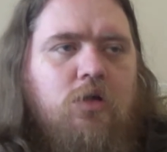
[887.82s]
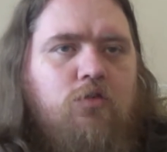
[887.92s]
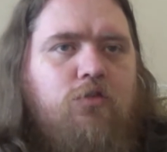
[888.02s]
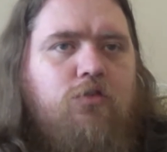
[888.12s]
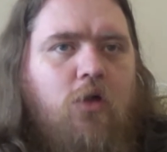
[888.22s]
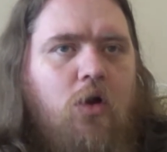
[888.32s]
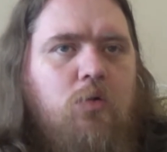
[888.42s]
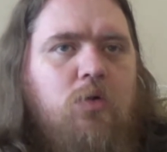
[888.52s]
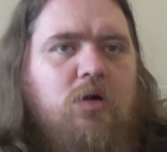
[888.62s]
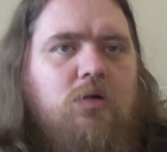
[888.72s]

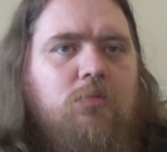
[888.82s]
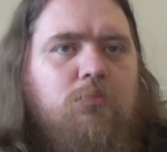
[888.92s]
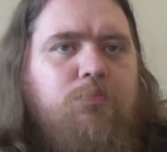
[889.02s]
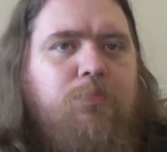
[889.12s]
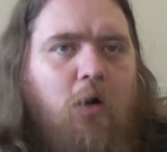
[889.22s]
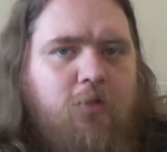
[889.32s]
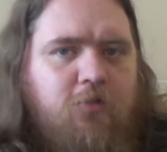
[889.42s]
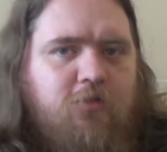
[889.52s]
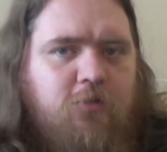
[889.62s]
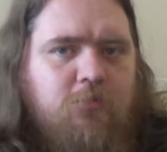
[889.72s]
so
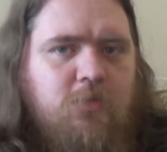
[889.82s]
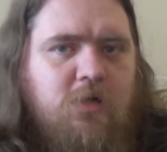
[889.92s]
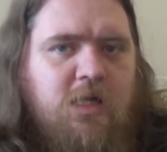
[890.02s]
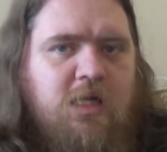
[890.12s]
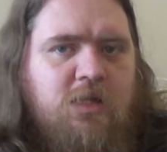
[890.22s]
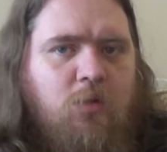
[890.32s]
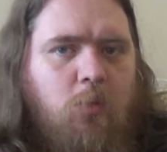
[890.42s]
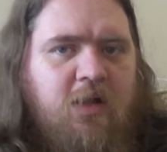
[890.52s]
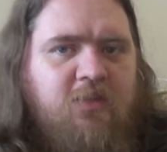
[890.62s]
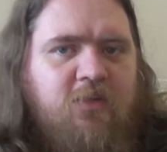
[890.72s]
bothersome in the
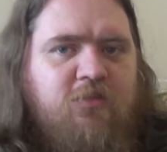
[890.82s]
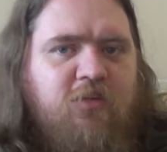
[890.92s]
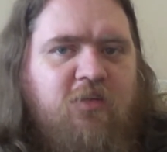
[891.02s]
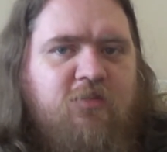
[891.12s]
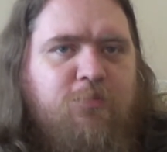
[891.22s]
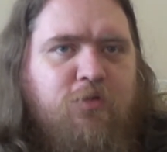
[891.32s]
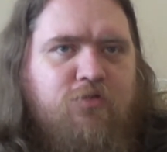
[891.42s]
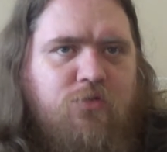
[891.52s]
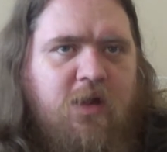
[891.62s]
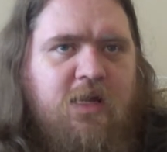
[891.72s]
way that she's
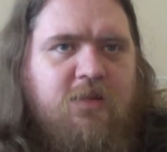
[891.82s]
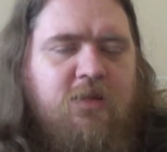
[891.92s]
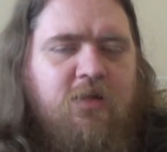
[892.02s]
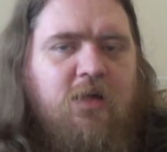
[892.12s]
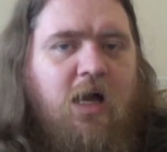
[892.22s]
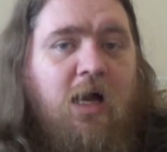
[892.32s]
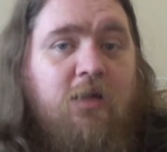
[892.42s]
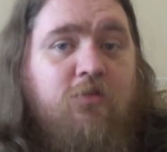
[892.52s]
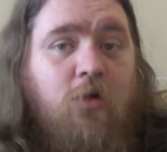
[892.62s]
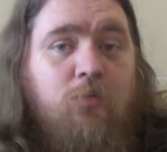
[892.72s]
portrayed that
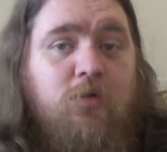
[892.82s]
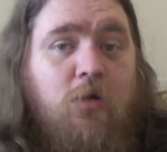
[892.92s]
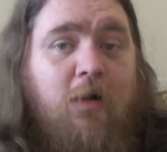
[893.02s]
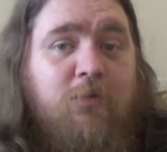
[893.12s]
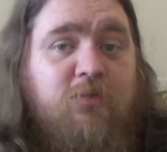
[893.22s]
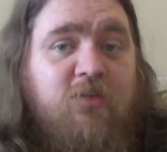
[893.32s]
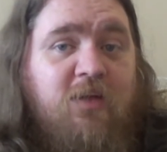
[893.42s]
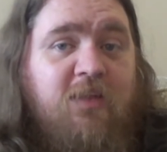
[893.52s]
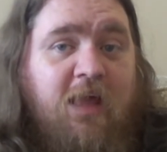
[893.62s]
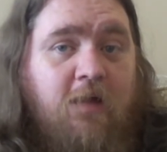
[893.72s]
I don't know how to
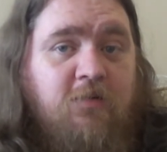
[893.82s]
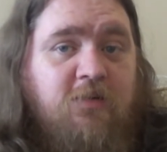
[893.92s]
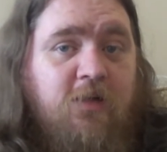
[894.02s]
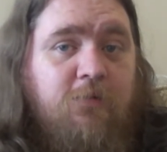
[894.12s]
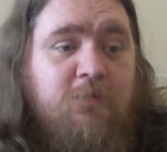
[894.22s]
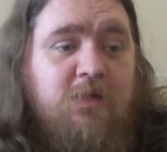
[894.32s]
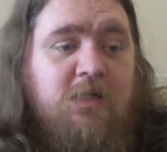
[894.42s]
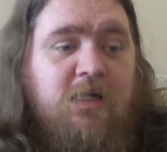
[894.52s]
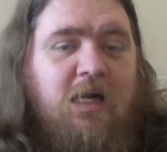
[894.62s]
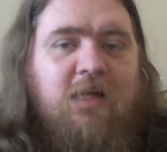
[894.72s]
take the character.
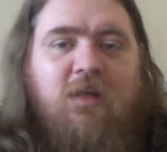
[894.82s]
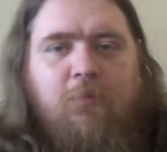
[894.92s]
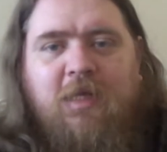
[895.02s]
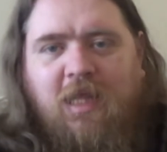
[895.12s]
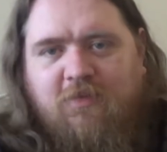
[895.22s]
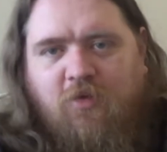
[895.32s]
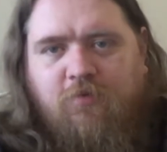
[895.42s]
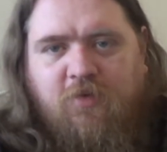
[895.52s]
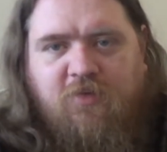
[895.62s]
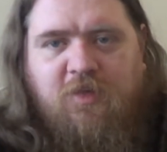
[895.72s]
And I mean, that's
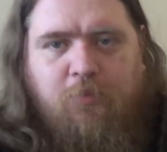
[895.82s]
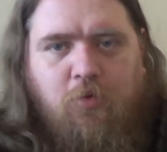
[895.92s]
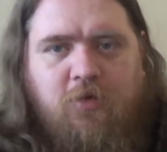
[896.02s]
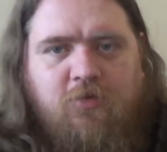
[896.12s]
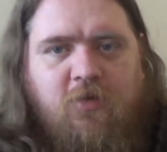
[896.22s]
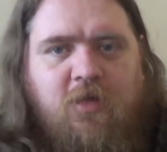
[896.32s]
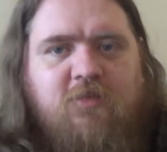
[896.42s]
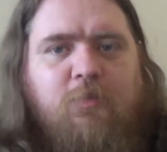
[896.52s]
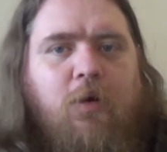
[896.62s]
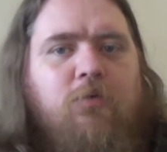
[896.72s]
obviously the point. Like,
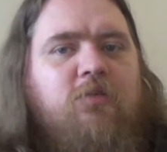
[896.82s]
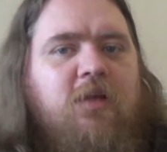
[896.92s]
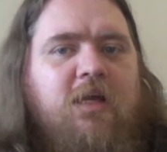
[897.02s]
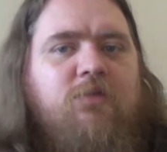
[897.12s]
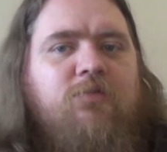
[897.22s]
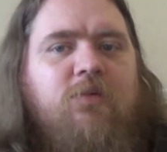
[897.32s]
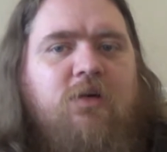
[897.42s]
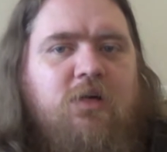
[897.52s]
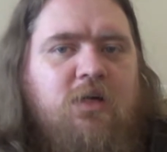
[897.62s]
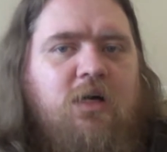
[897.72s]
it's supposed to give
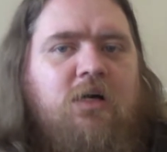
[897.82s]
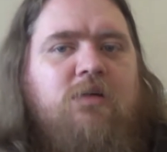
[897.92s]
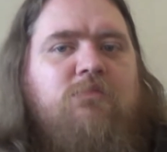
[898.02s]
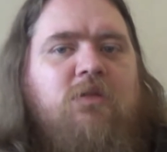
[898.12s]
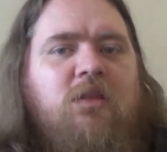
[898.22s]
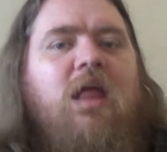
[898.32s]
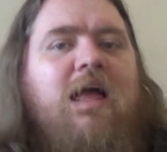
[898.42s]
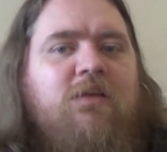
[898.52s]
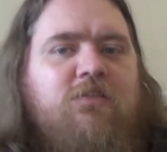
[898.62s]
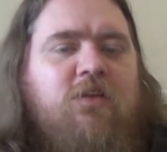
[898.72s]

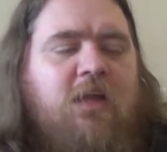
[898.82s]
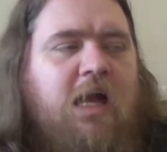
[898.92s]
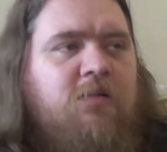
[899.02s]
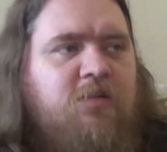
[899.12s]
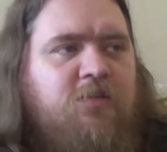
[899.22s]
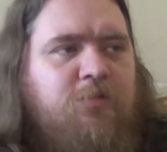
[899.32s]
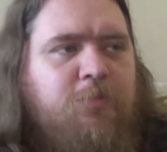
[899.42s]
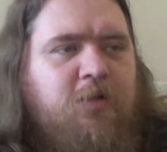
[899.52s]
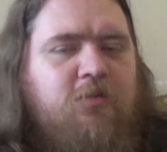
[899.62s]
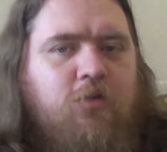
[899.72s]
layers to the characters,
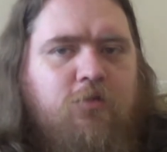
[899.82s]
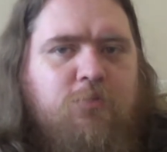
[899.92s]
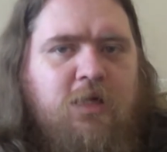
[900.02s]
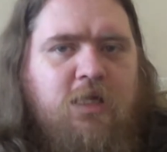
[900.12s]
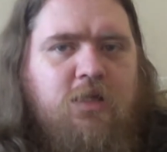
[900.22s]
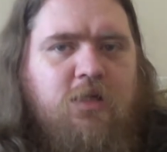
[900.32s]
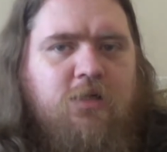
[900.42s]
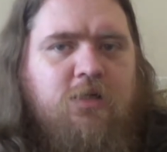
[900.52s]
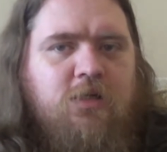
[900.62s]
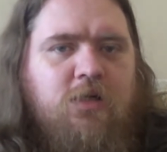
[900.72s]
but it does mean
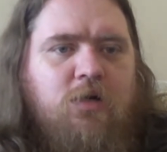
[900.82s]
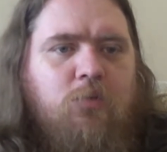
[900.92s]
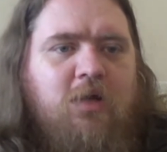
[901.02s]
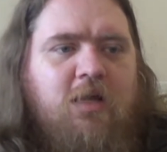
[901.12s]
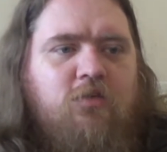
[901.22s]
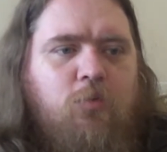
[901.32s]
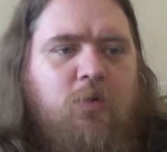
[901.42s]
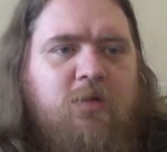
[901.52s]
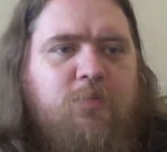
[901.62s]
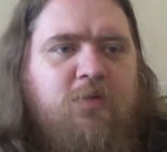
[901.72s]
that we end up with